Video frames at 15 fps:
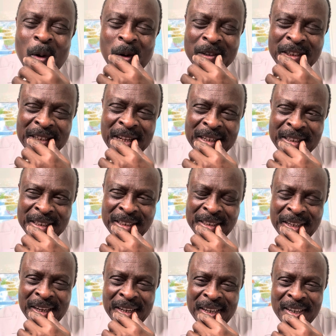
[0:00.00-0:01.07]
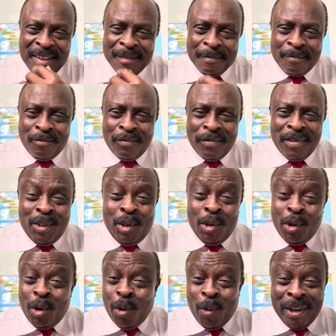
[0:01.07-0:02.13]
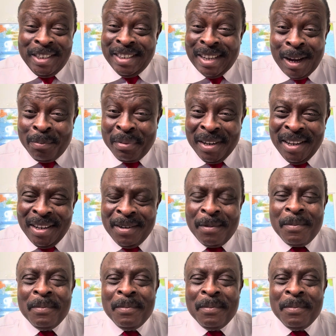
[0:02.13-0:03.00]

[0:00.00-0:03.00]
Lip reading: continent is thinking, do you know what is happening?